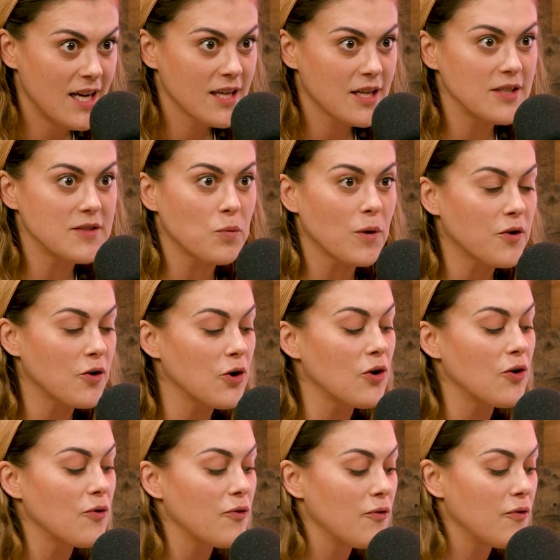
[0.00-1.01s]
Because whether
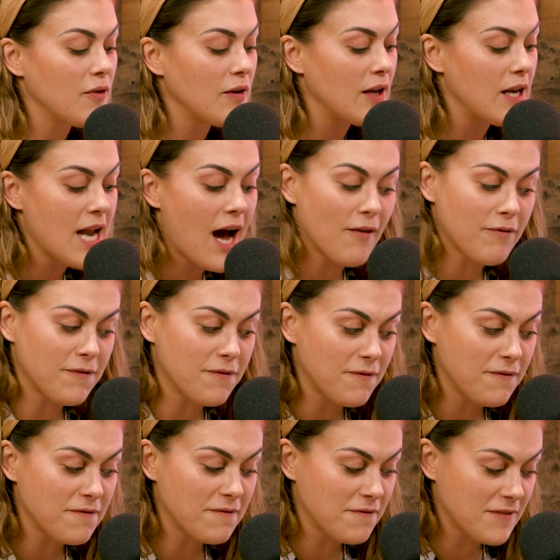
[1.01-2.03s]
you're not
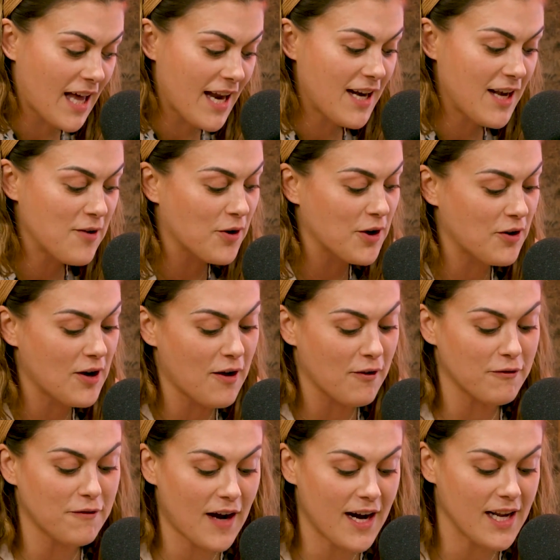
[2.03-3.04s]
flighting or you're not
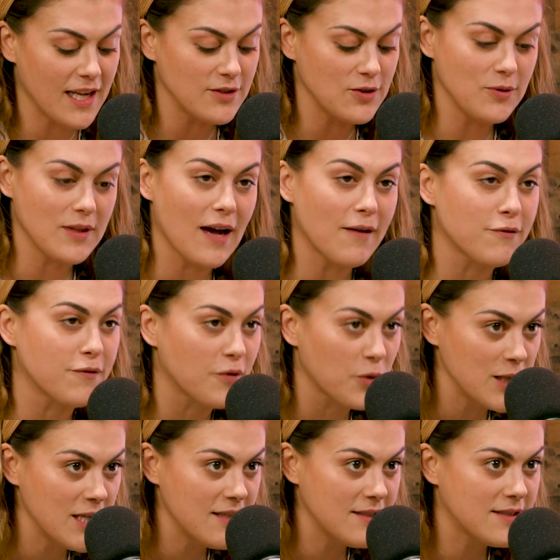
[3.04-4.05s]
fighting, dude, that
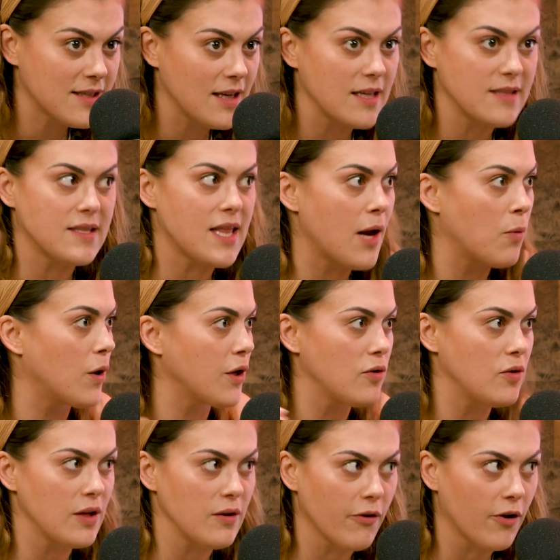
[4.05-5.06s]
freeze is then what you
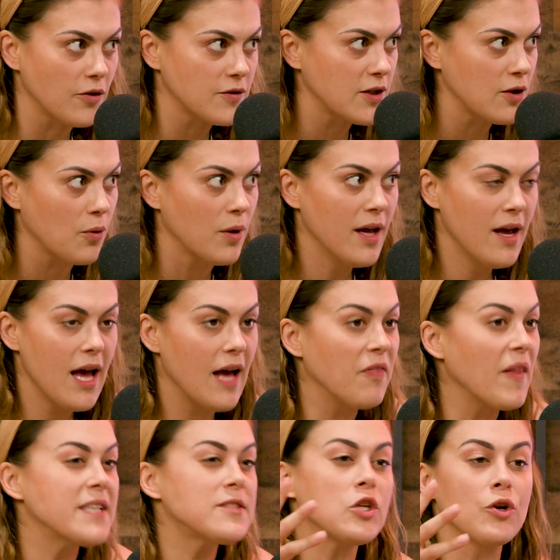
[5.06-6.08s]
default to.
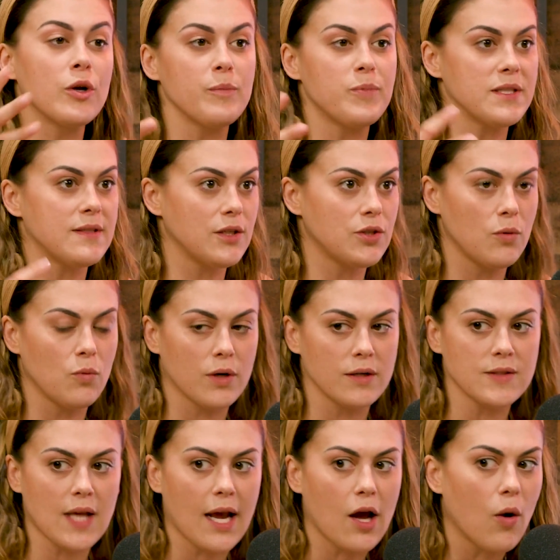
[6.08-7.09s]
Unless you're in a position where
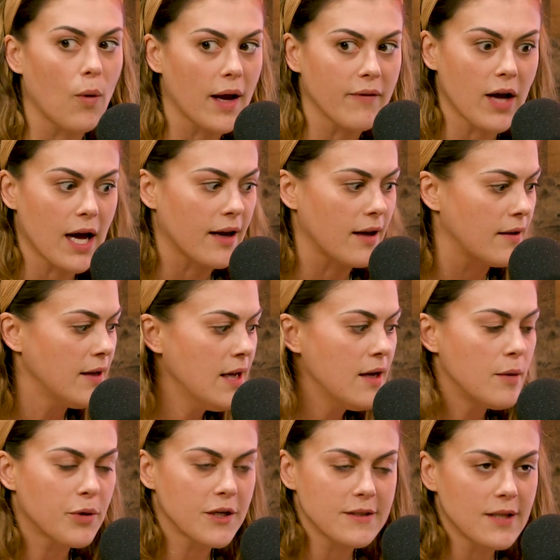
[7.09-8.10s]
it's like, oh, I've got to
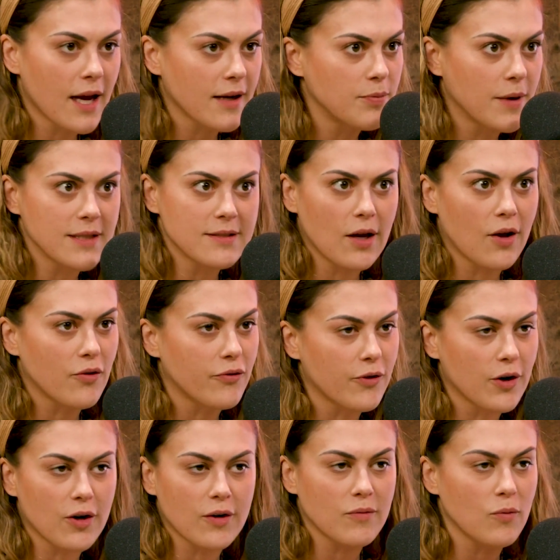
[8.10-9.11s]
protect myself
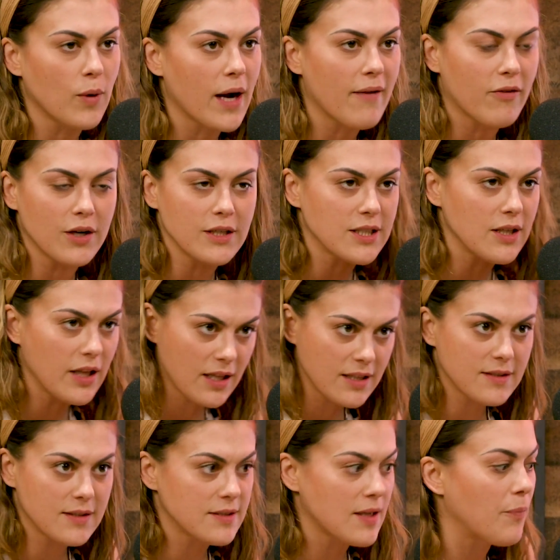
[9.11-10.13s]
or whatever, and
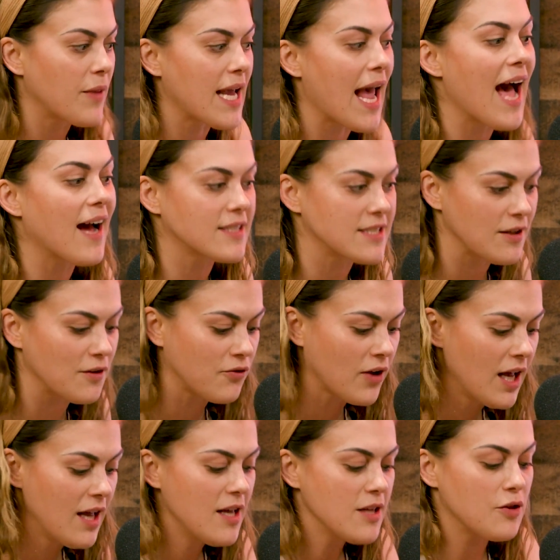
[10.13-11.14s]
this is something active,
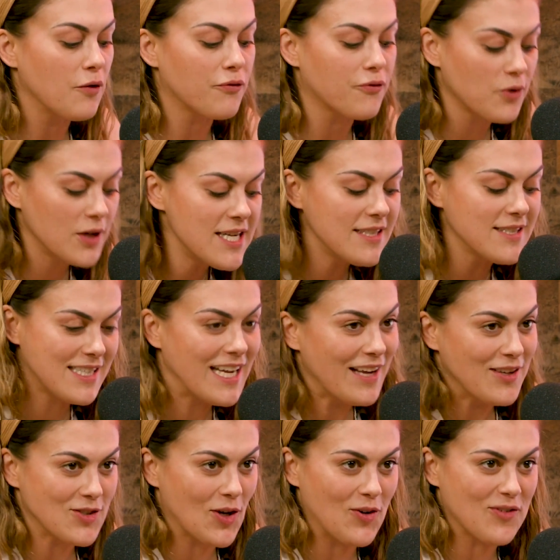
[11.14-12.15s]
the freeze
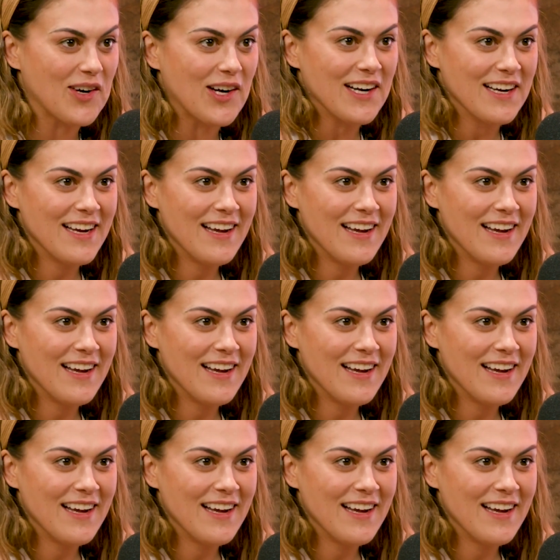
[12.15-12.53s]
takes over,